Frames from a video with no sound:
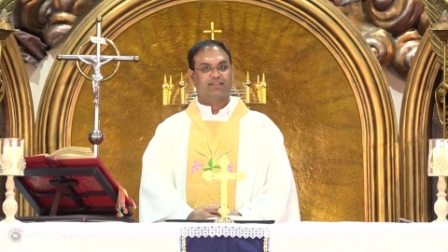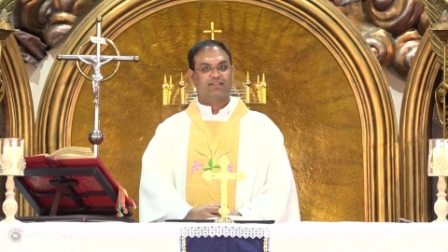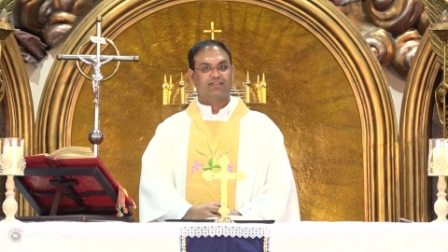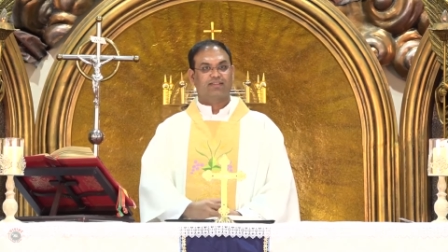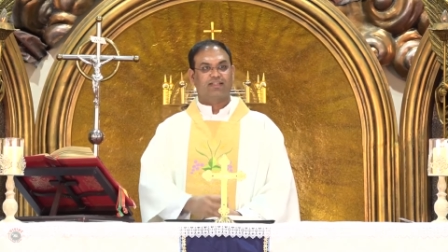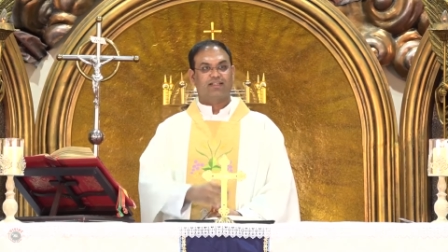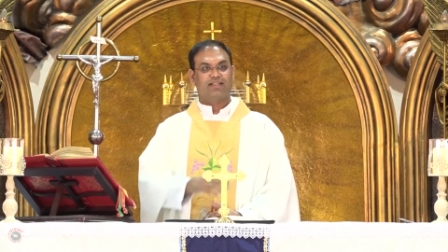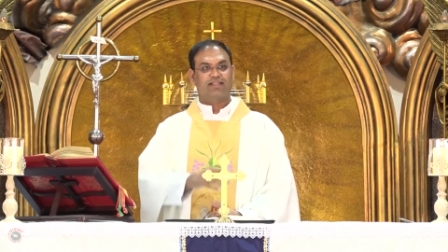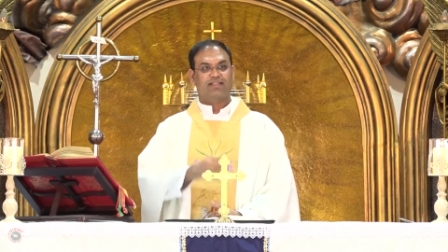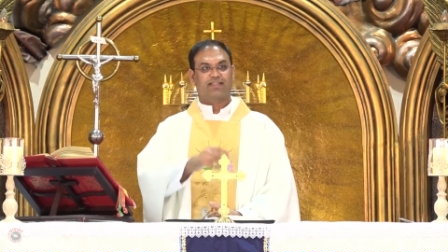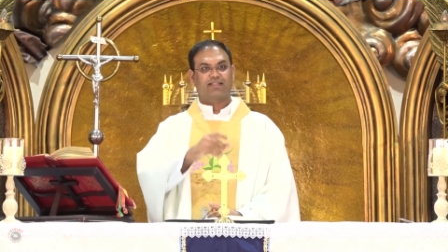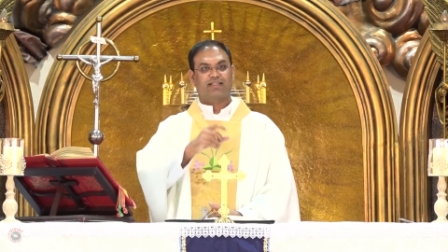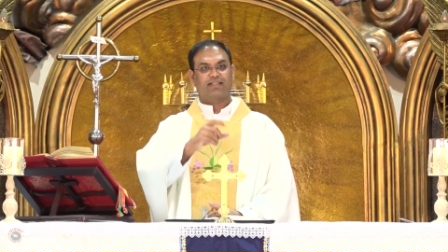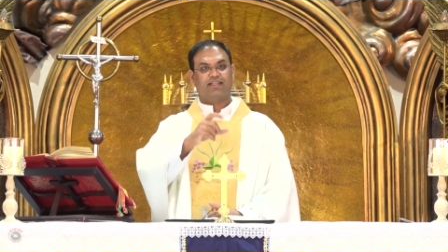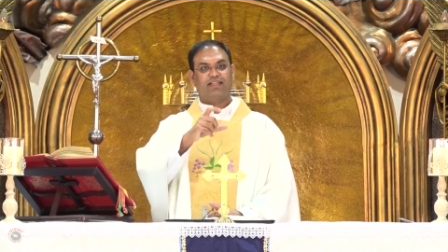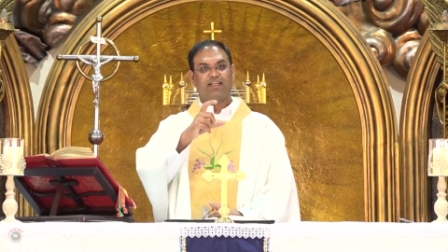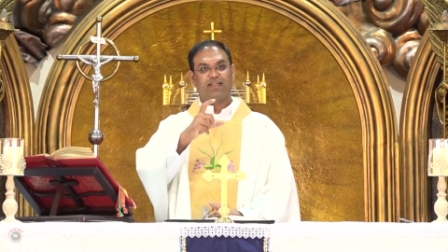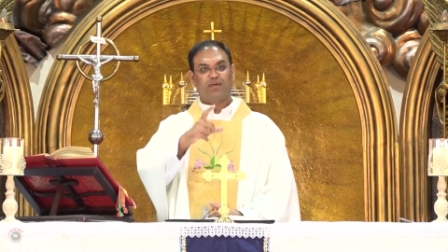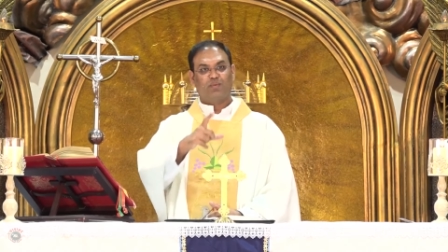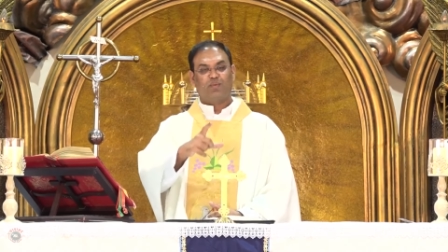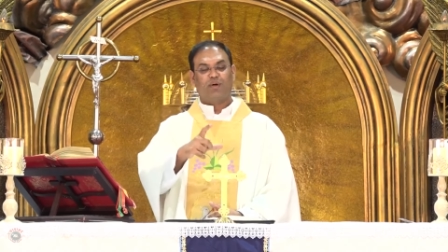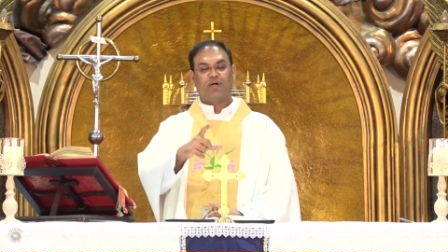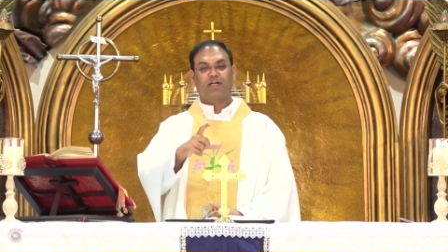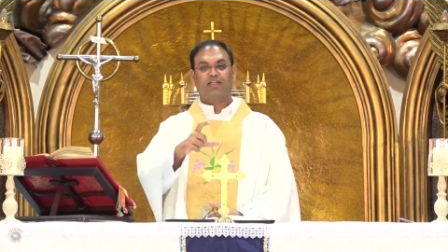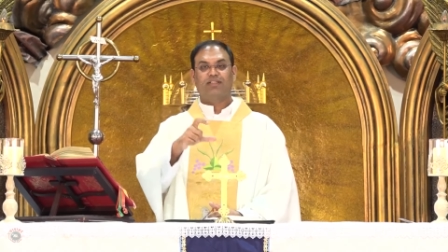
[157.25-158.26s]
There is
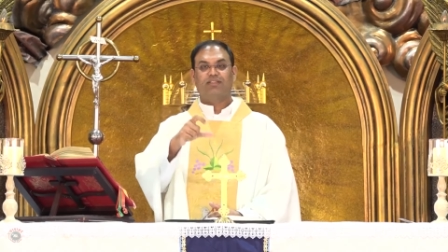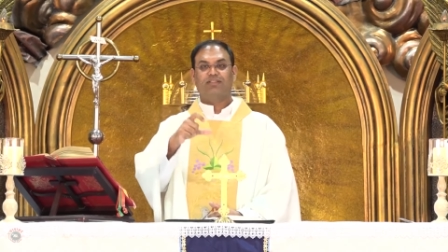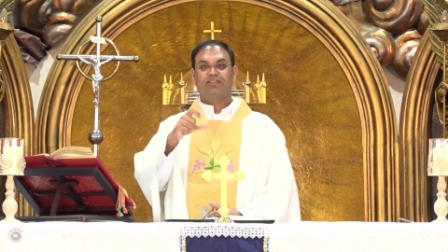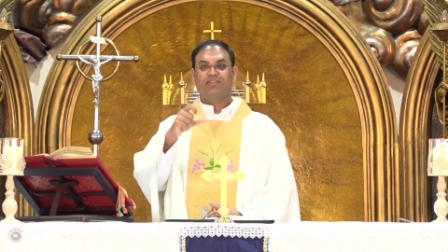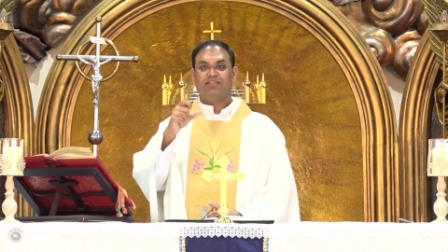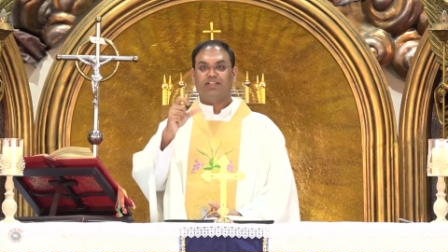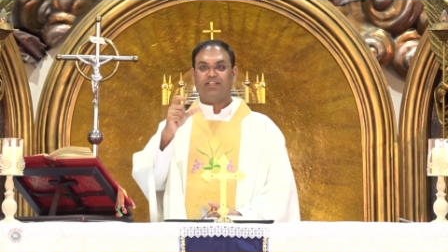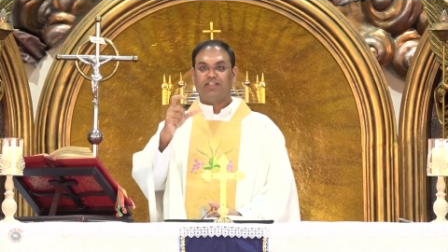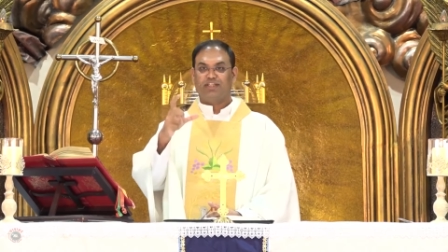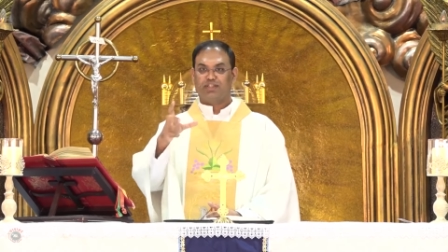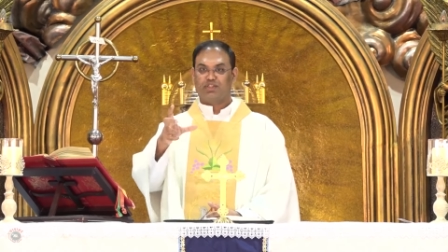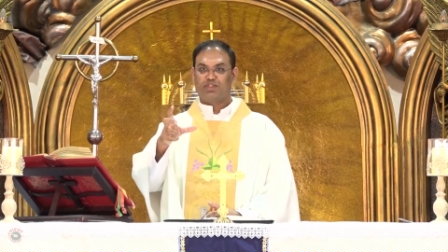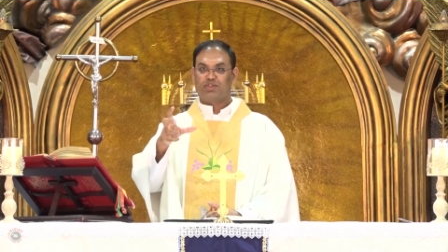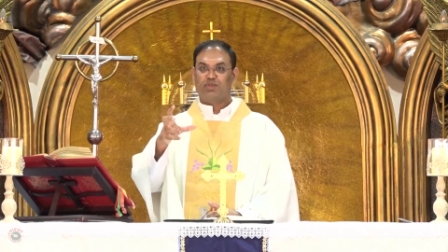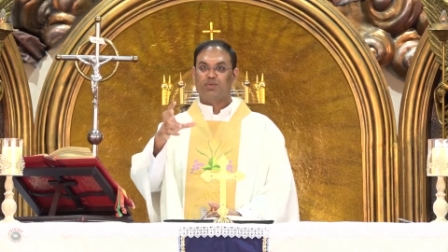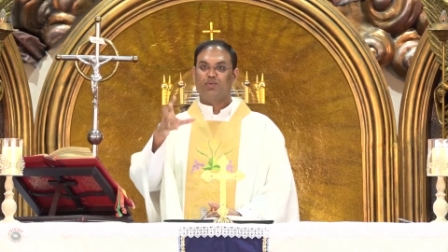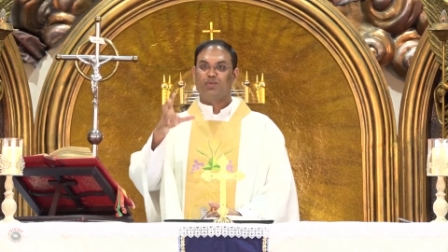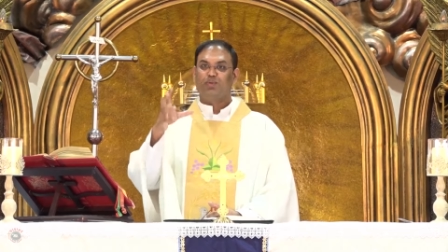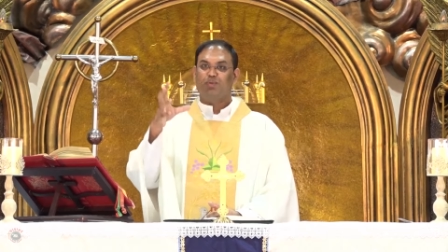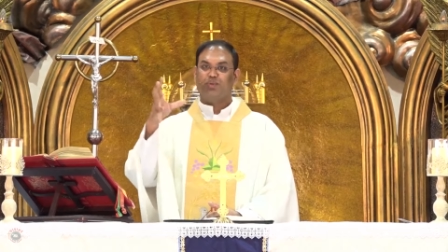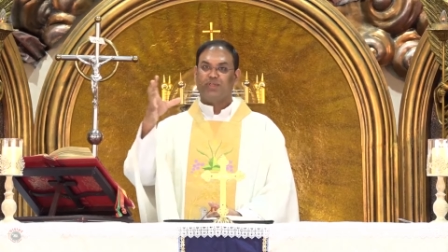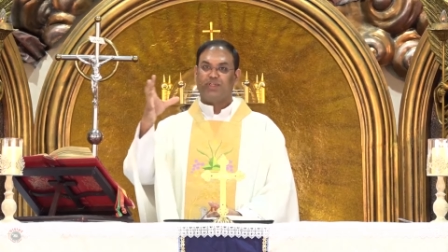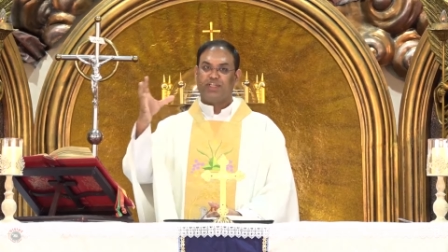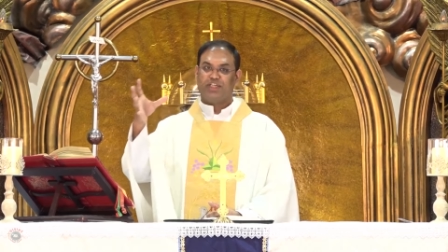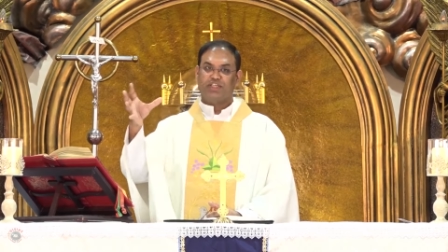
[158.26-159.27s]
year one, year
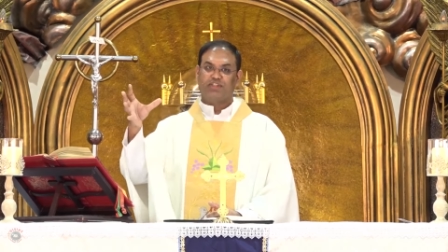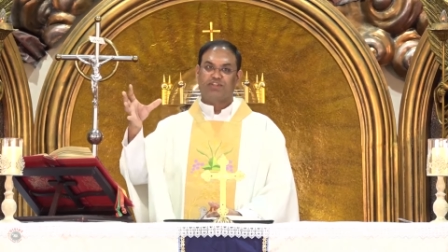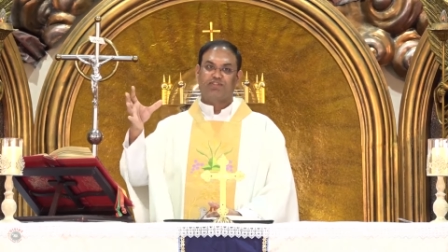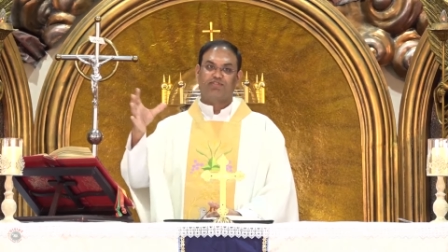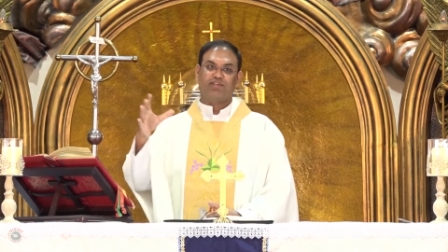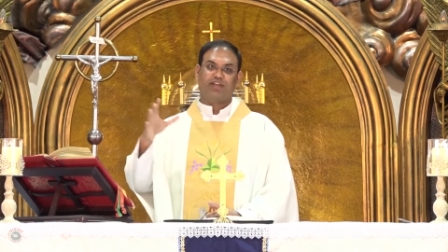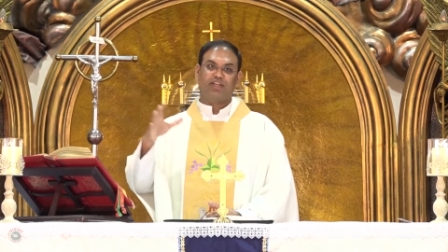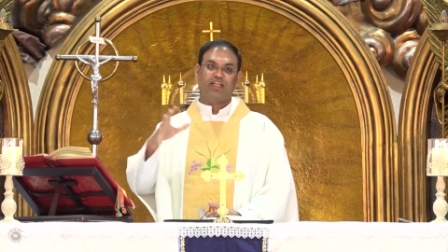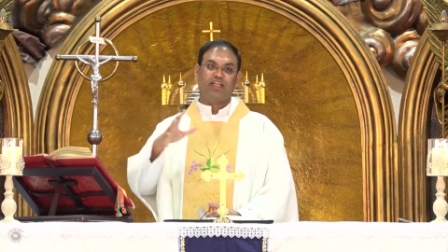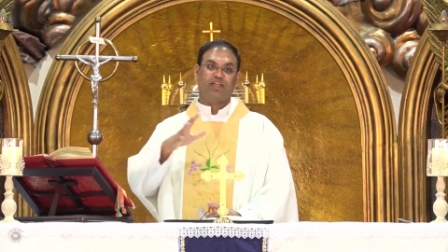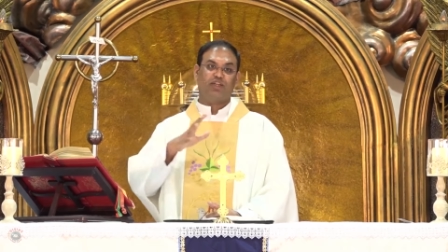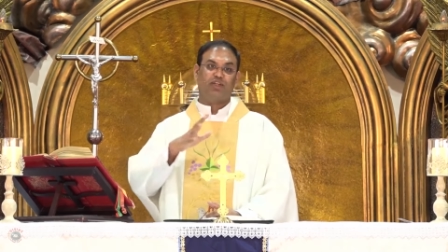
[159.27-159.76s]
two, year three.